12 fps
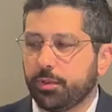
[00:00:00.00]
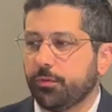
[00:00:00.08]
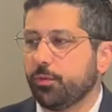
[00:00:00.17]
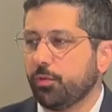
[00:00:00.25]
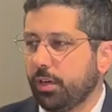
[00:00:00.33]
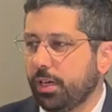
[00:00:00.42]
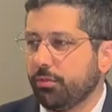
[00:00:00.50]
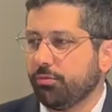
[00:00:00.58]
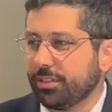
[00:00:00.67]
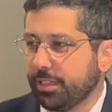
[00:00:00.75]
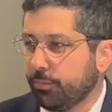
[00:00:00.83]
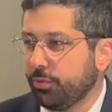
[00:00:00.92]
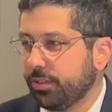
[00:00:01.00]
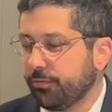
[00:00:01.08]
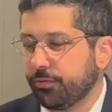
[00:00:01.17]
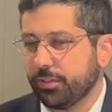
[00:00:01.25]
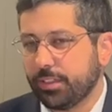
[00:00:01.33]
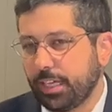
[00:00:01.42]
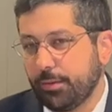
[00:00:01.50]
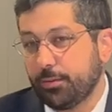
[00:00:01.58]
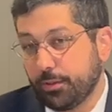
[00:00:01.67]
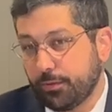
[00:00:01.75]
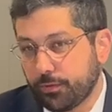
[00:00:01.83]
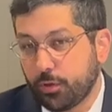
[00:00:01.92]
of truah resemble different types
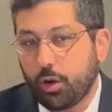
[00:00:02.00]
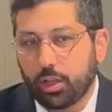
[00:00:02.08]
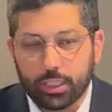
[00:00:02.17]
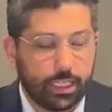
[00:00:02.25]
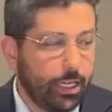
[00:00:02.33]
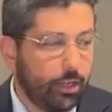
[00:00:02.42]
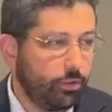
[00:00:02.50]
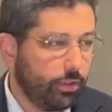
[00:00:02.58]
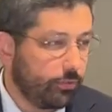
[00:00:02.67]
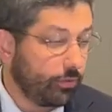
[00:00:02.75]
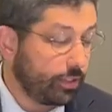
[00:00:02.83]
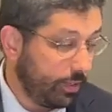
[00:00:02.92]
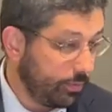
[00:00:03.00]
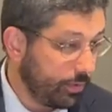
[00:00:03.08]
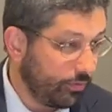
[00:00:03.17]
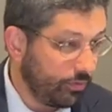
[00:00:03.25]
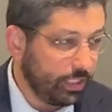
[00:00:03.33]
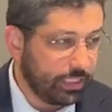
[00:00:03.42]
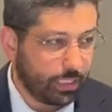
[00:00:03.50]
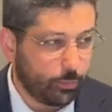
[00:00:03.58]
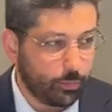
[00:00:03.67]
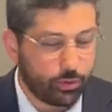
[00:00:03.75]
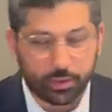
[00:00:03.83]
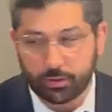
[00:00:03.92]
of calling out or different types of needs that a
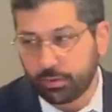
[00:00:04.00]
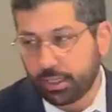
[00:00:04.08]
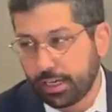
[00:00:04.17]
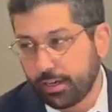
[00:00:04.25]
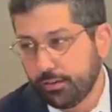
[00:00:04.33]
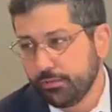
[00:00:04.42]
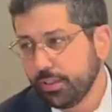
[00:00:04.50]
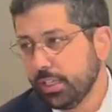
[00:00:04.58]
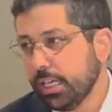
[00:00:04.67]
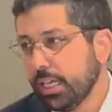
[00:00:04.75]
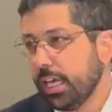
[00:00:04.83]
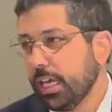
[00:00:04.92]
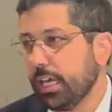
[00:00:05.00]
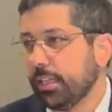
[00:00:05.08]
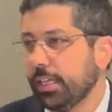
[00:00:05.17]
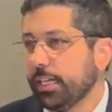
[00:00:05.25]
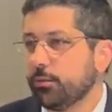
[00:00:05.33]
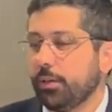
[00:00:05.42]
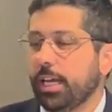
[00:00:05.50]
person may have. And that's what